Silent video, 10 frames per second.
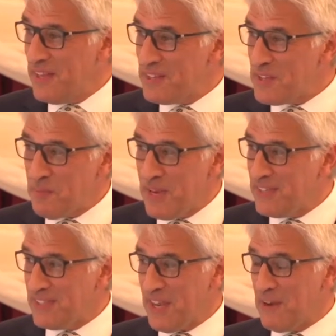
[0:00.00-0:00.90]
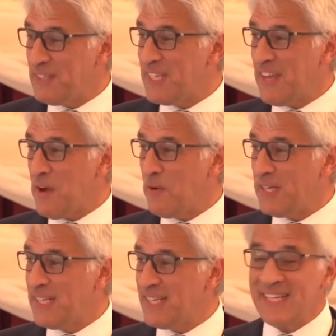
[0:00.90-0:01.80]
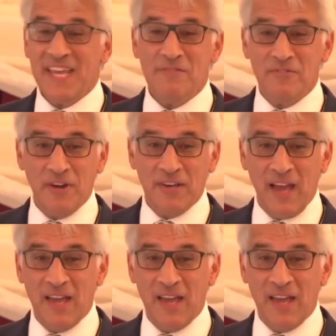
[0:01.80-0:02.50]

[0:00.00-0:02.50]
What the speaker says: some years ago to go and live on